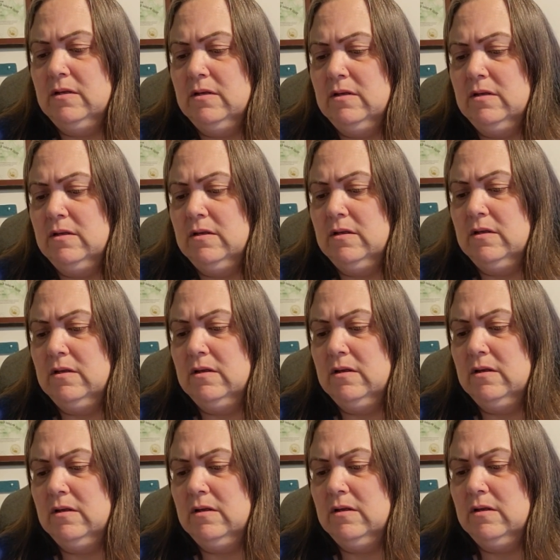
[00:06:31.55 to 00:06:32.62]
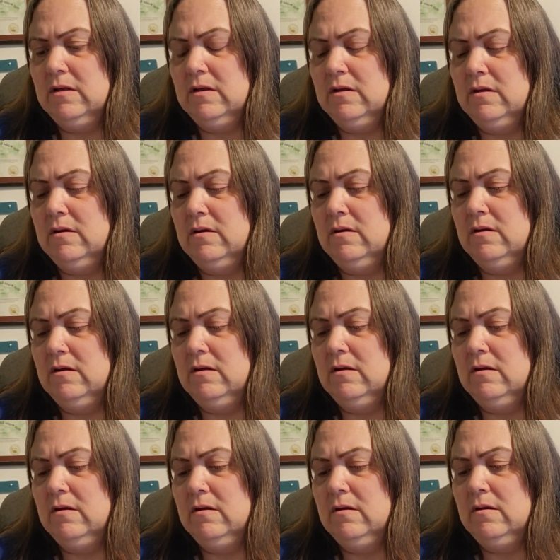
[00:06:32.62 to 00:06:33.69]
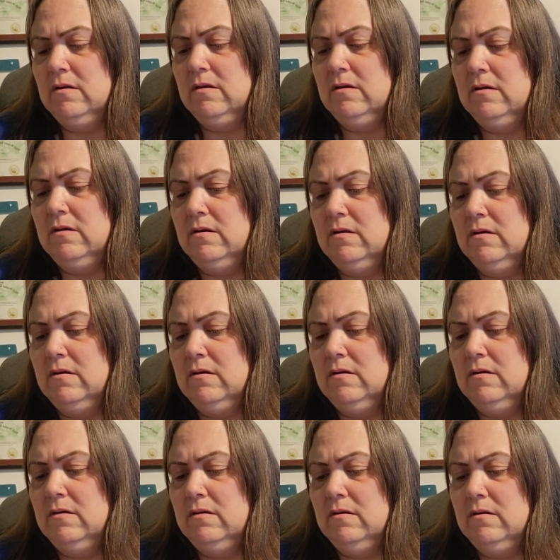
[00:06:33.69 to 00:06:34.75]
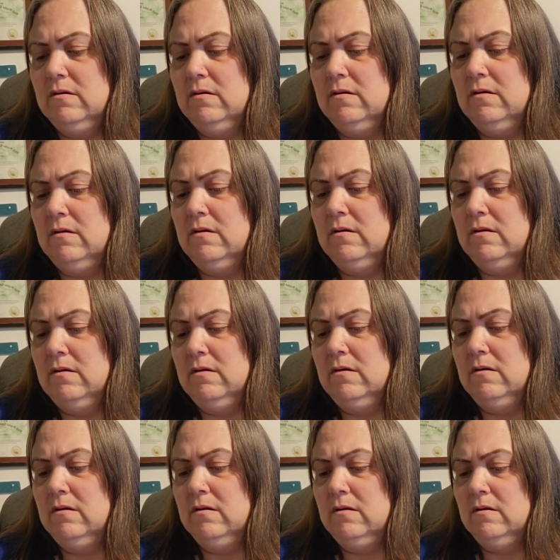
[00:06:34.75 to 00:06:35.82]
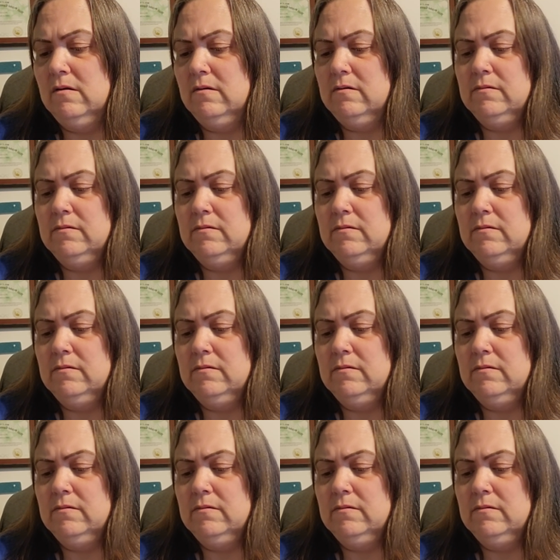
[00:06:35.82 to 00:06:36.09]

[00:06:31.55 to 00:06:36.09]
(no one is talking)